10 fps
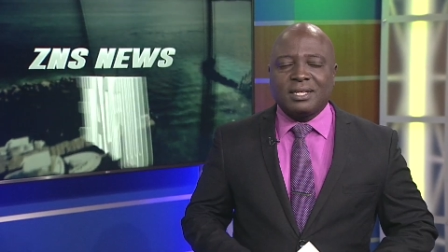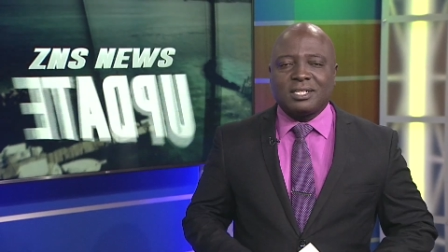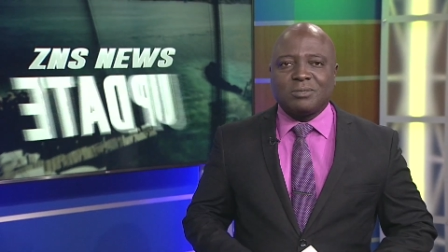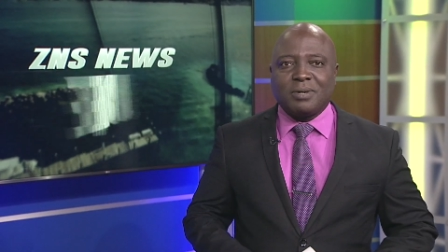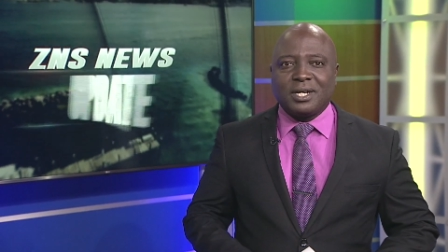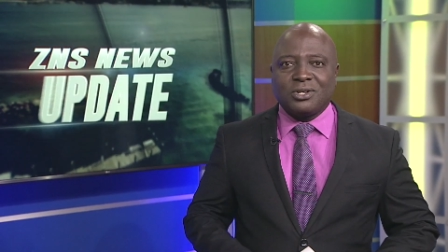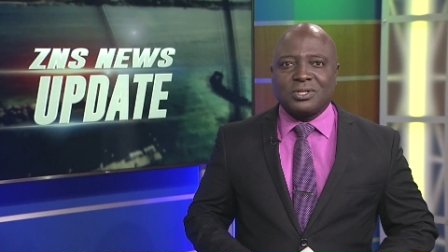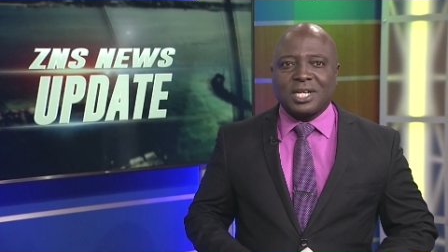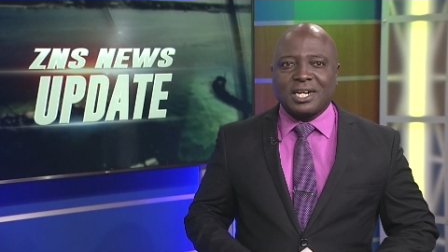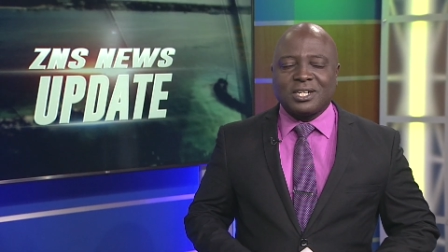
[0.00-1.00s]
This has been
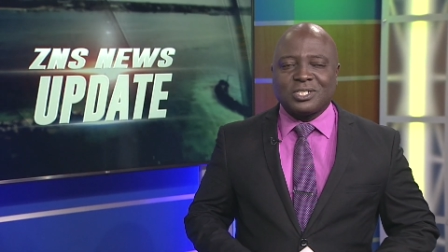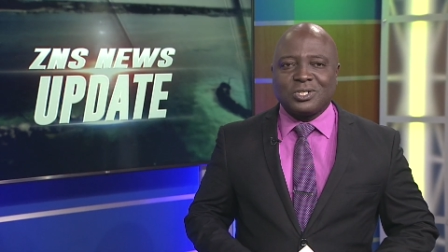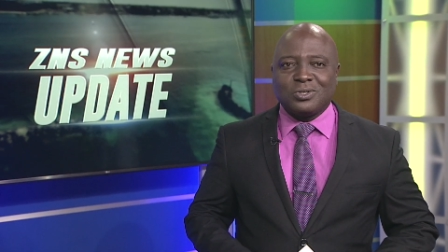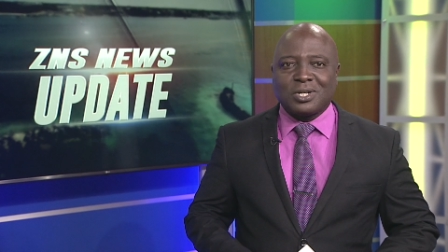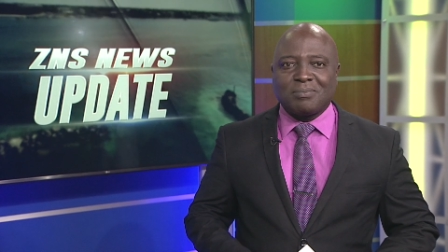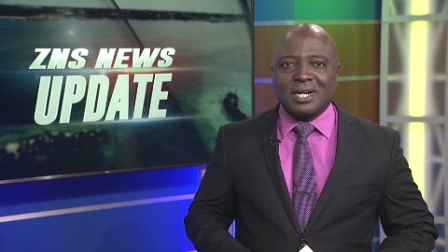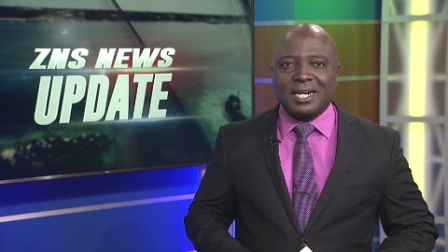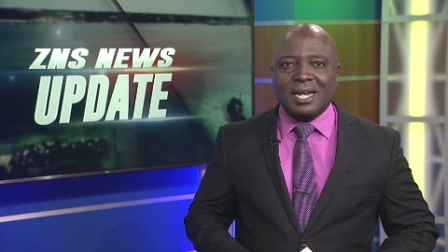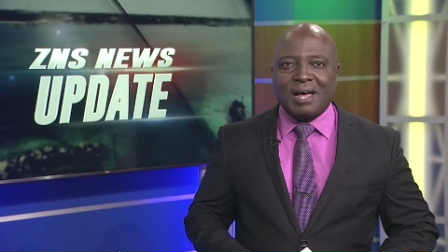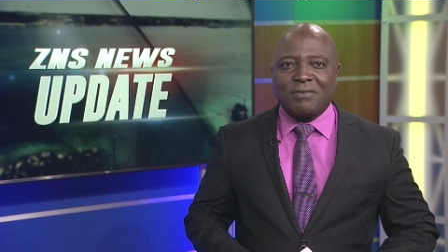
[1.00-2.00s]
your ZNS News
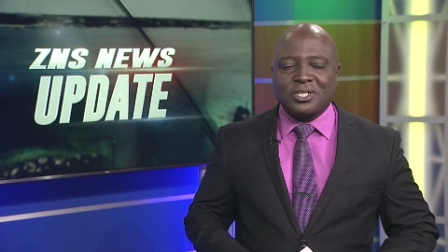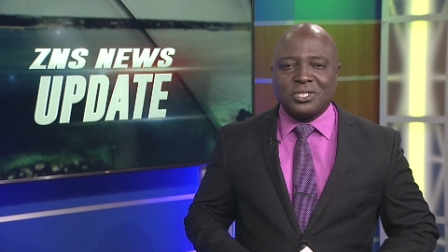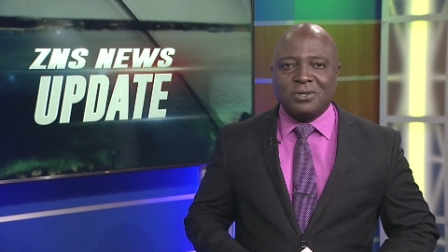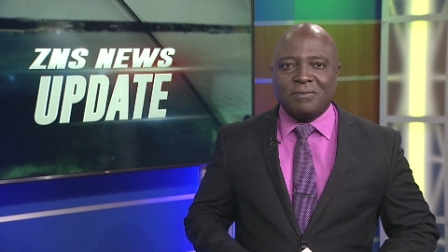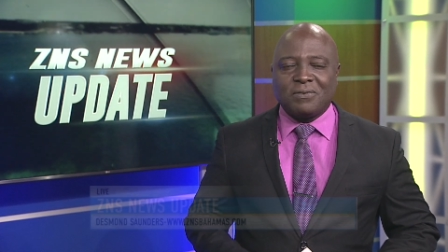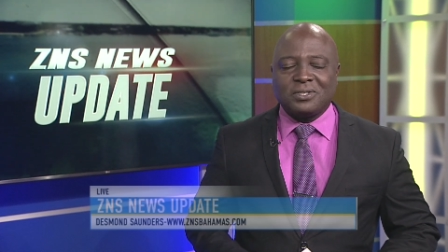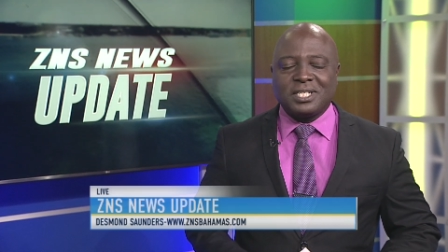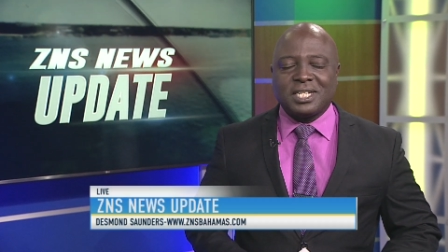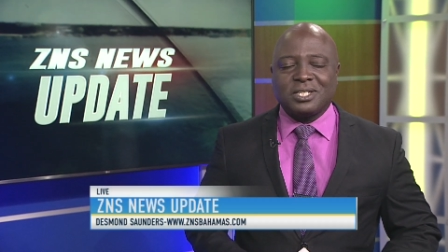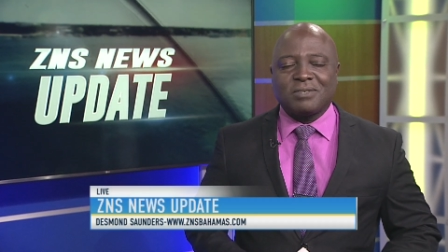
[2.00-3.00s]
Update live at 2. Full
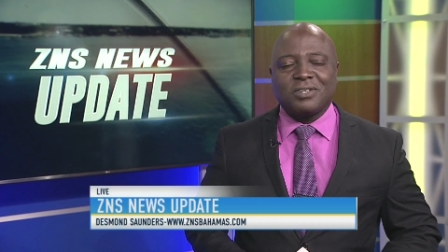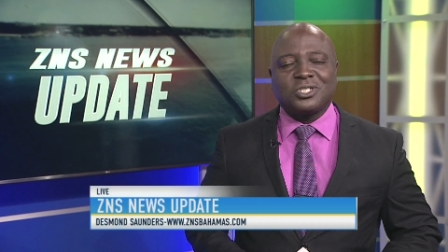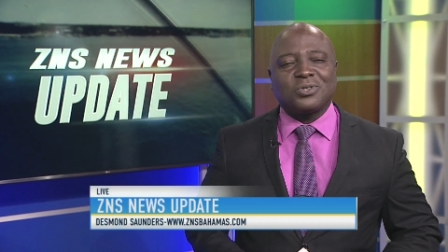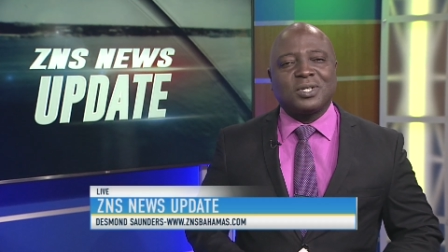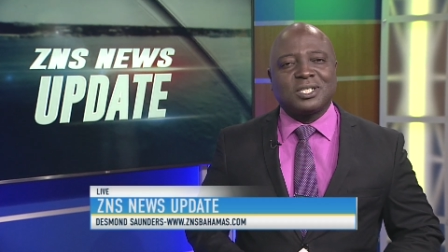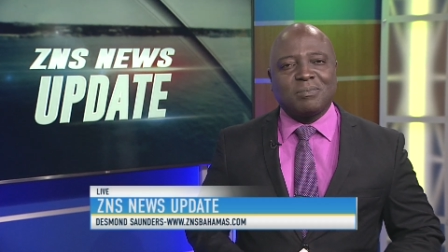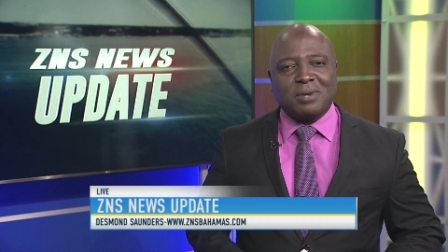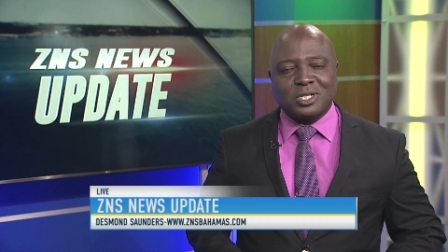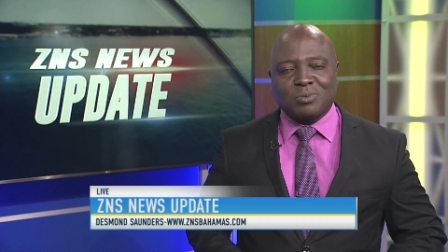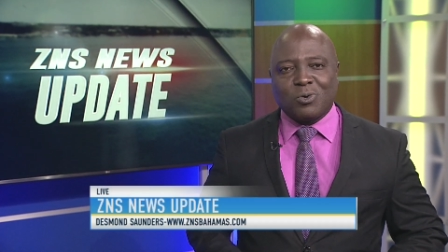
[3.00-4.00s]
details of these stories and
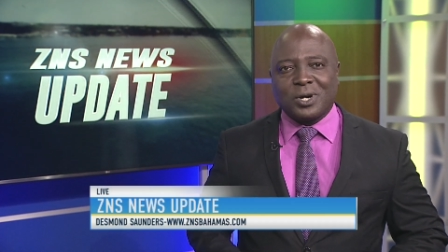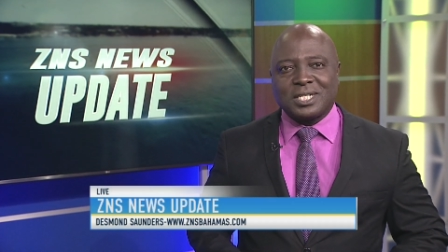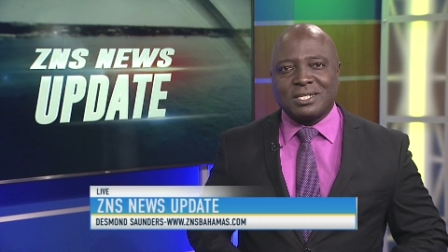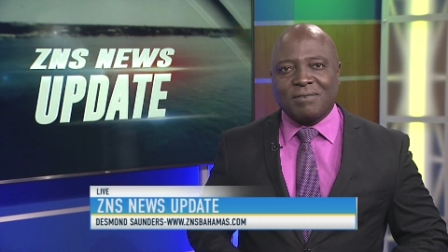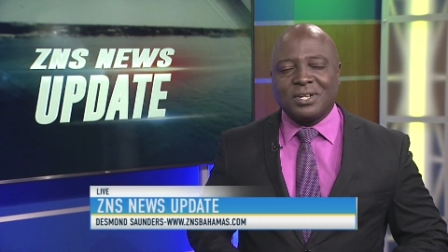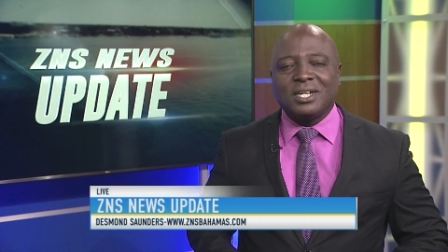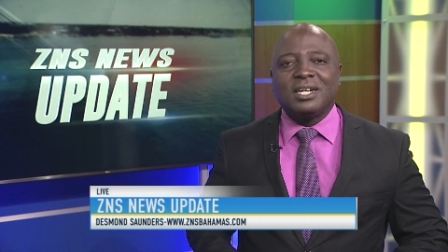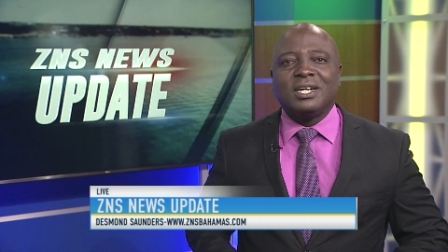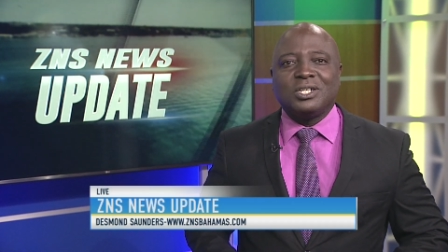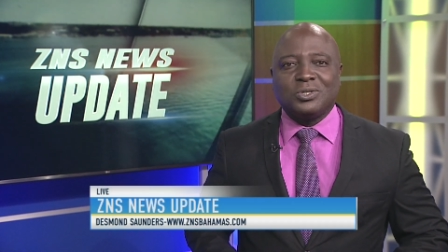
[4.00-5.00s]
much more at 7.
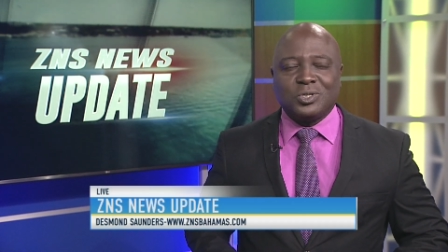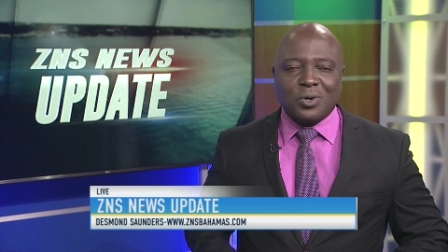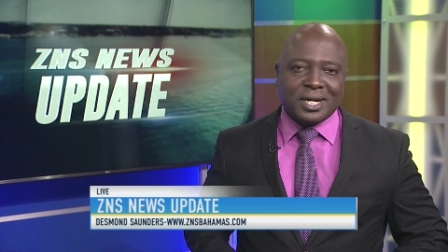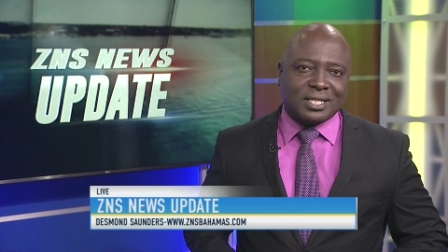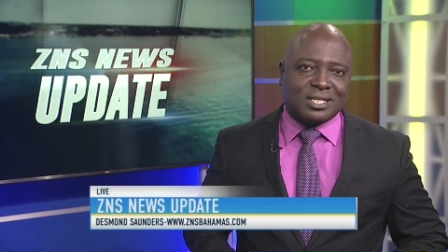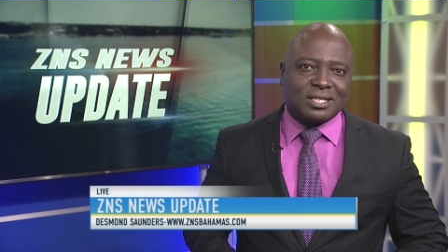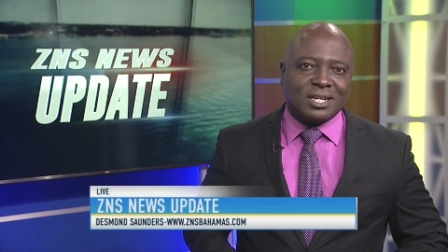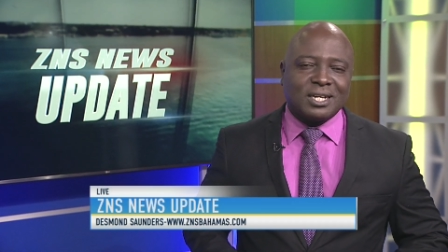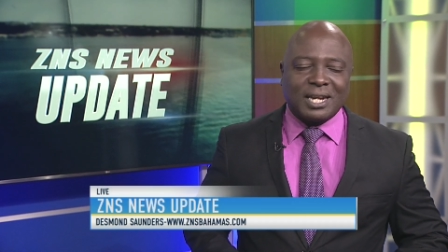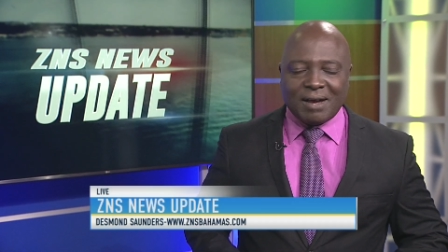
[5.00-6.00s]
Do join us.
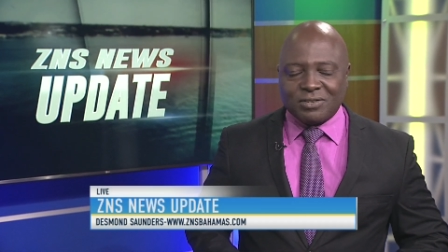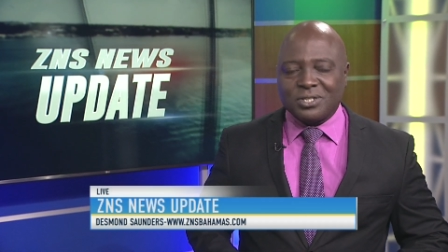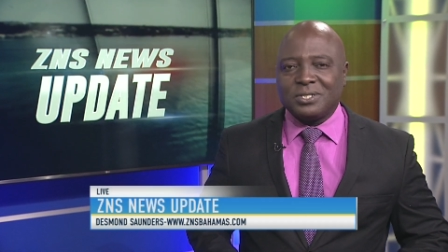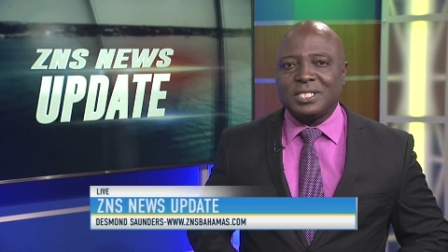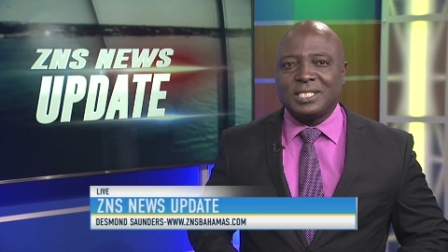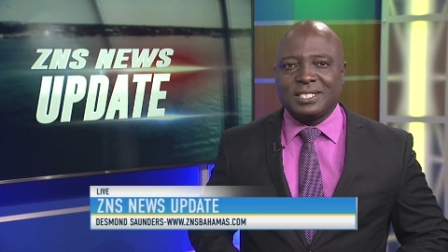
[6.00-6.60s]
Good afternoon.